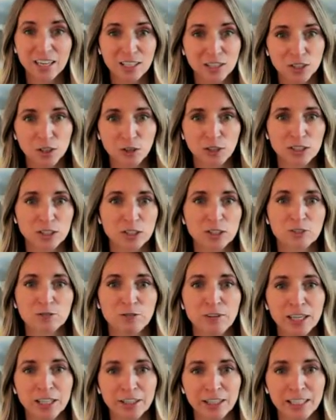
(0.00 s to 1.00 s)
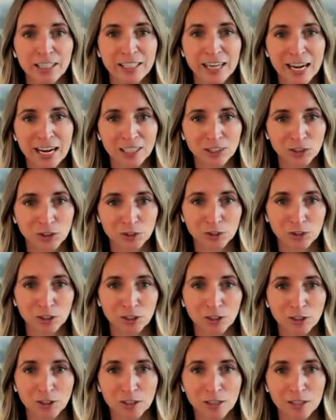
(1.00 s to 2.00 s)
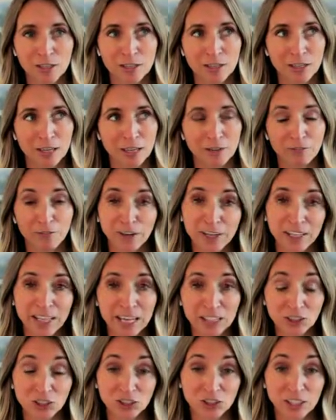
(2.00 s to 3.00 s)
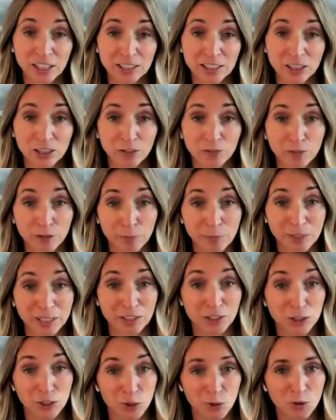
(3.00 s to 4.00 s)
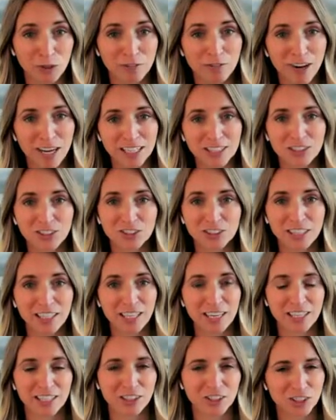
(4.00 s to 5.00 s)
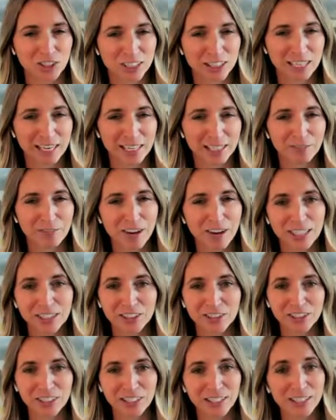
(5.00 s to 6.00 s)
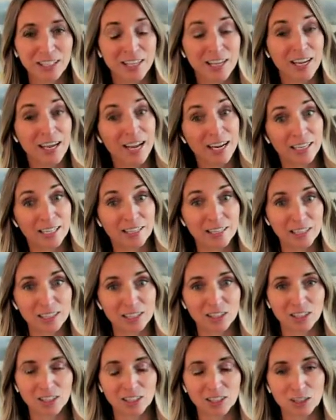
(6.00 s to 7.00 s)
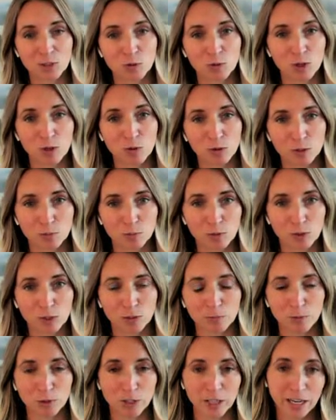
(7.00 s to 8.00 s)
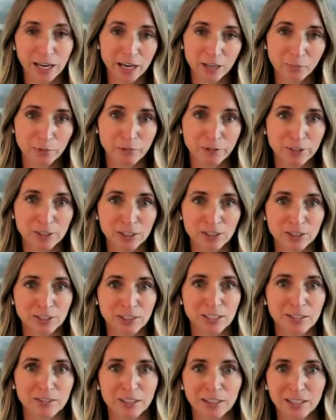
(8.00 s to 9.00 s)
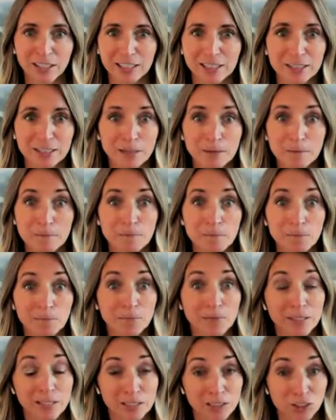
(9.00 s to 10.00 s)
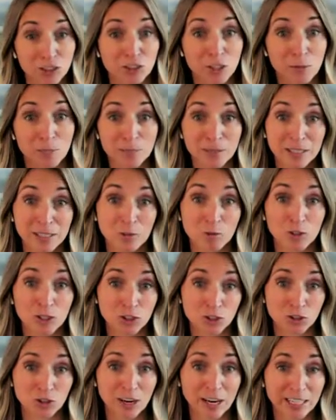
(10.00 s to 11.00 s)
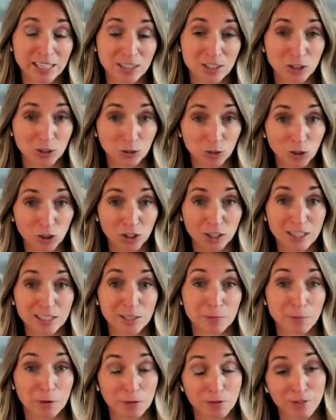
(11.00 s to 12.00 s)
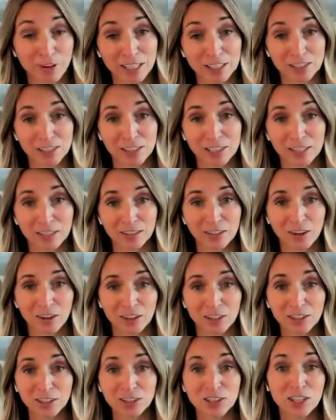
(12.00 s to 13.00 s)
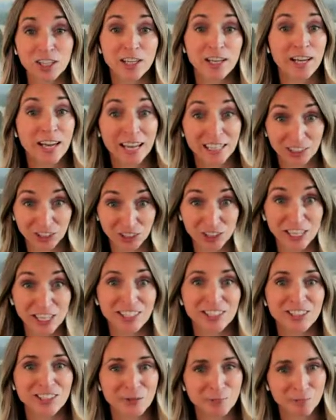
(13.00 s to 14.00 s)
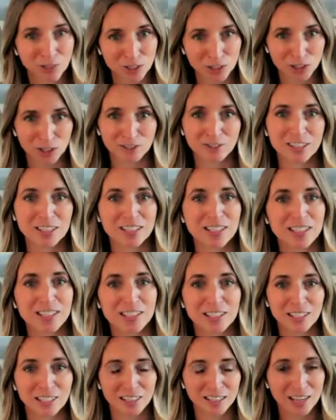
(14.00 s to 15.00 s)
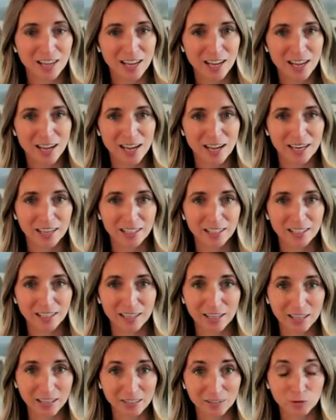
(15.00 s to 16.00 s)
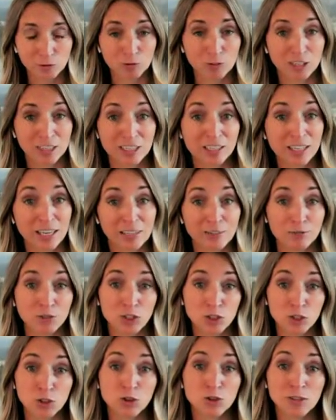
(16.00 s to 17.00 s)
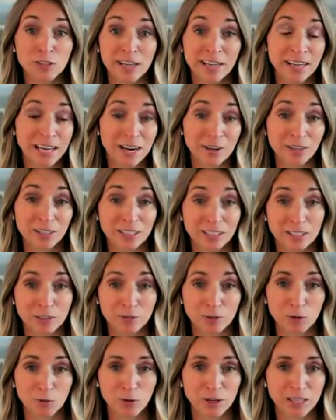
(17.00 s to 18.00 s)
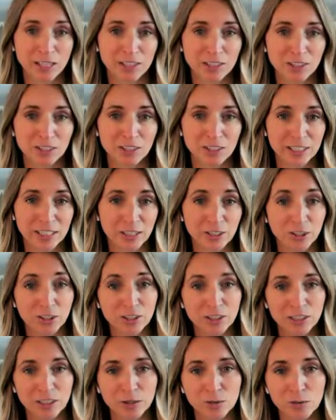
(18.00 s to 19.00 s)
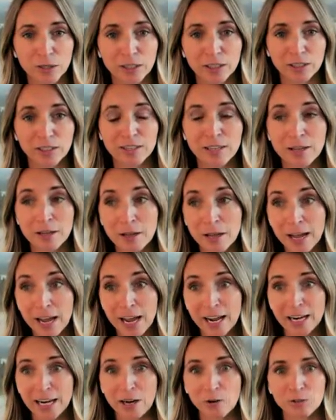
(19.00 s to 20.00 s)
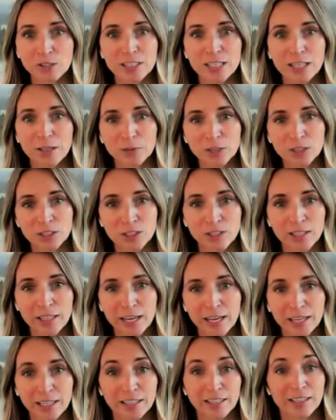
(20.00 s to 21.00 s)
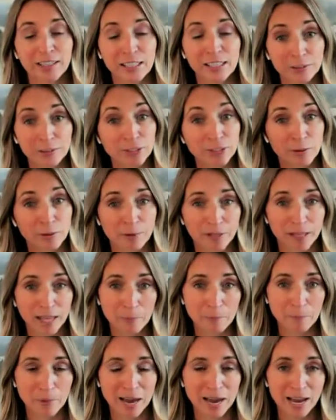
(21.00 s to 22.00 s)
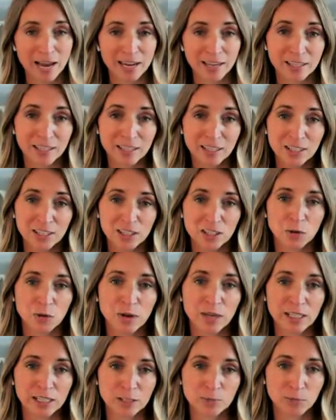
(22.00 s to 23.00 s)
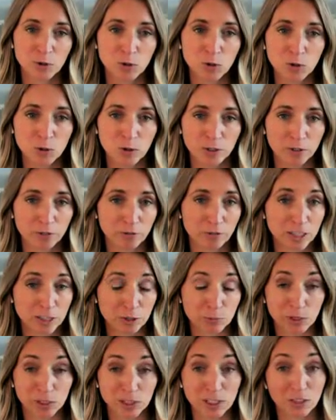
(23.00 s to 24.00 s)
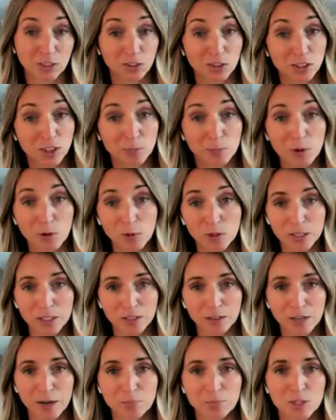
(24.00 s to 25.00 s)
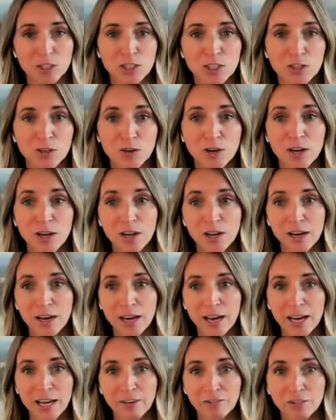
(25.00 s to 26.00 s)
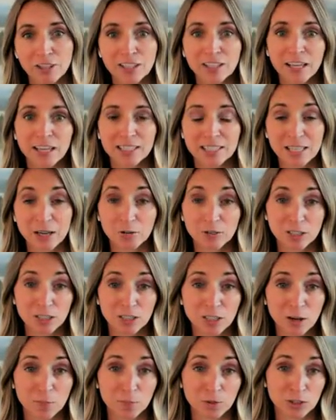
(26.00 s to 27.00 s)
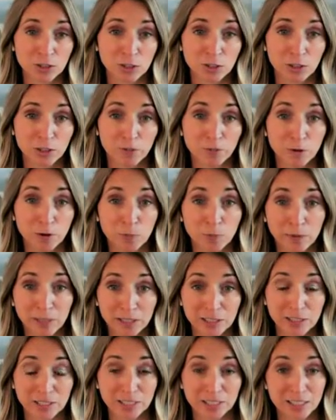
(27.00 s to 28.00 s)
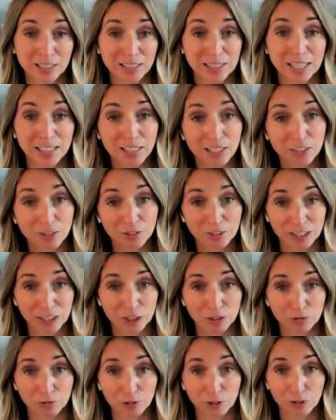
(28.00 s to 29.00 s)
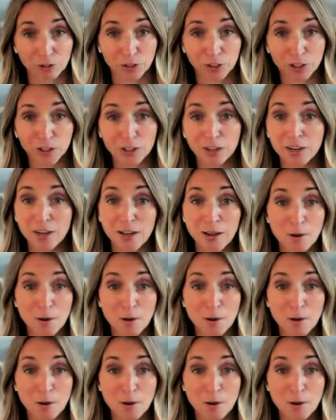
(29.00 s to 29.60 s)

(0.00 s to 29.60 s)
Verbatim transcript: So this is very natural a very natural transition for me to do advisory and understand advisory. And as I started to work with more and more accounting professionals, I realized it's something that we're trying to learn as a profession at large and change up the services and and uh, really kind of do accounting a different way as you said earlier will and i was able to then give some of that back so when i spoke with freshbooks and learned about what they're up to I realized that was an opportunity for me to extend the reach further.